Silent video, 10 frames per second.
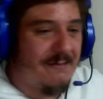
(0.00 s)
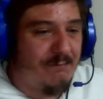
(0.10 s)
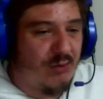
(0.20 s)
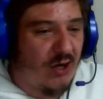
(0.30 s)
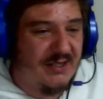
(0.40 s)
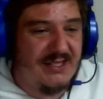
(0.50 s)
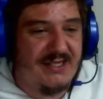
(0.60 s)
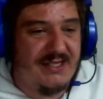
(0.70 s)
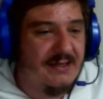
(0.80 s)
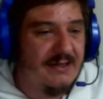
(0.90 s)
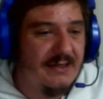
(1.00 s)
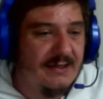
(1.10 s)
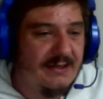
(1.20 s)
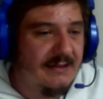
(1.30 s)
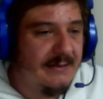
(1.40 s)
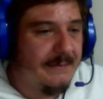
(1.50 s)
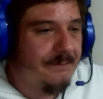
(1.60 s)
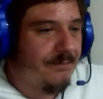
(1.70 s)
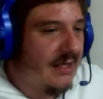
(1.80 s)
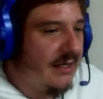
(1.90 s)
Province.
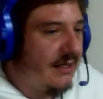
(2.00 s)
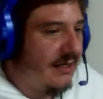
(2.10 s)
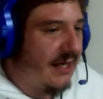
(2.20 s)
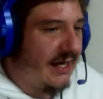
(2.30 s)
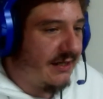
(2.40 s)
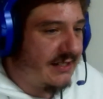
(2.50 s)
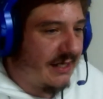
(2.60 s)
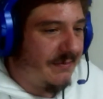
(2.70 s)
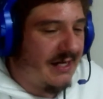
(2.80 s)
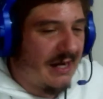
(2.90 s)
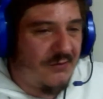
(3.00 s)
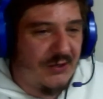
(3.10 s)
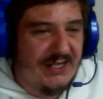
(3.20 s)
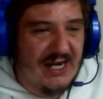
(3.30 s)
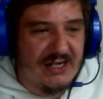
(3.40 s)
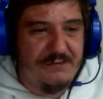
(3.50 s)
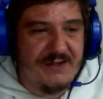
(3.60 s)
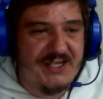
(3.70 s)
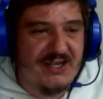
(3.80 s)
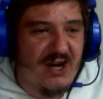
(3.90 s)
Line-out coming up for Jaco
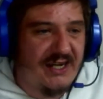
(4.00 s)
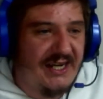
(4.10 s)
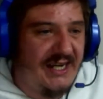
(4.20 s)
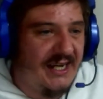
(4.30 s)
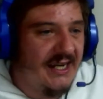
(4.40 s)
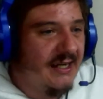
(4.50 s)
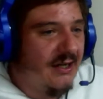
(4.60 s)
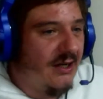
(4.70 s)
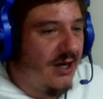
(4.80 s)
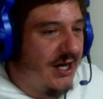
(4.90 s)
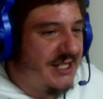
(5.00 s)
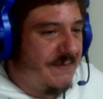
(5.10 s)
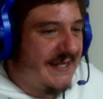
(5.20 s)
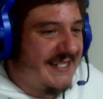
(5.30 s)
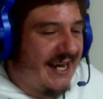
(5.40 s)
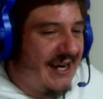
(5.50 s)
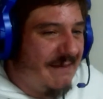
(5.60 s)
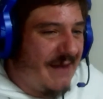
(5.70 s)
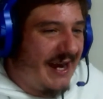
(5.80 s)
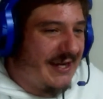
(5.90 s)
Versaghi. Oh, it's been stolen
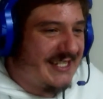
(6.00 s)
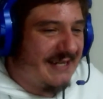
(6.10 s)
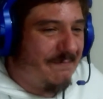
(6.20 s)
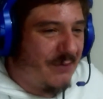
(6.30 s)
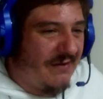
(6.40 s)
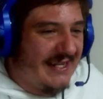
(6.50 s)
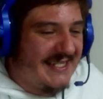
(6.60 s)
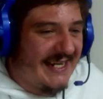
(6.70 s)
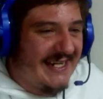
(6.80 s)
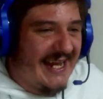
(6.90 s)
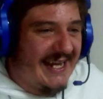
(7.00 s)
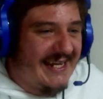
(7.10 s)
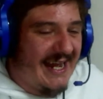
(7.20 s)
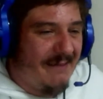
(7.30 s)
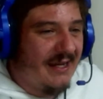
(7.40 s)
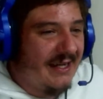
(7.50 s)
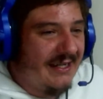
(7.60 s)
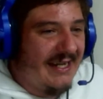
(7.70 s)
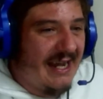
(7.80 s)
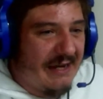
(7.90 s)
by the Western Province, and here they come.
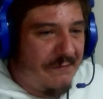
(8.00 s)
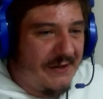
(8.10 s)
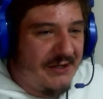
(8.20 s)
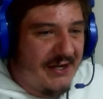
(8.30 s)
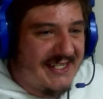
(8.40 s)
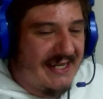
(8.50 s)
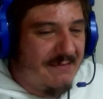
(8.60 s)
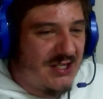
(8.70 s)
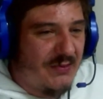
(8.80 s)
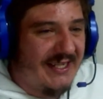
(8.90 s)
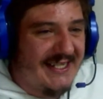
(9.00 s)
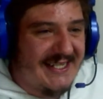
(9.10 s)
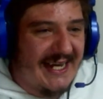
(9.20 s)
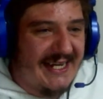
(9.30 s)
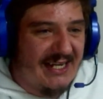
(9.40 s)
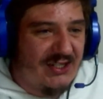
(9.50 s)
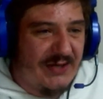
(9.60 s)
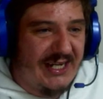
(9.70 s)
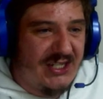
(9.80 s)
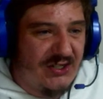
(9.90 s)
Now Jeff van Roos, Tim Swiel inside his own
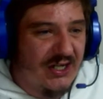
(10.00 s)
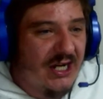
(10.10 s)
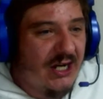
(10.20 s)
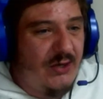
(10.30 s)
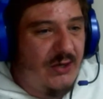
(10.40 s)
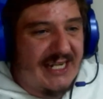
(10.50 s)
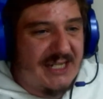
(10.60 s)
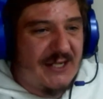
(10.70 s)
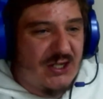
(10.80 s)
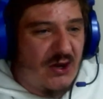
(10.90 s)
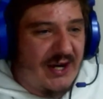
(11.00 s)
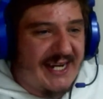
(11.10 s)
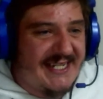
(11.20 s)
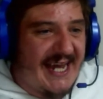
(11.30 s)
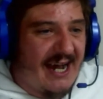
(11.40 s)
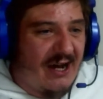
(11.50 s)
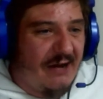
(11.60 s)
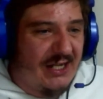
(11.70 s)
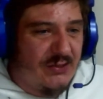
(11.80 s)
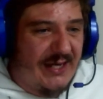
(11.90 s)
22. Rickers Pretorius now over
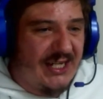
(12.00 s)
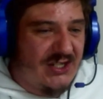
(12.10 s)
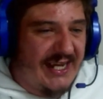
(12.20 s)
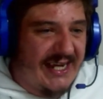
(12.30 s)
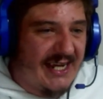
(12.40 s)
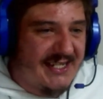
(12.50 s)
the 22. They go.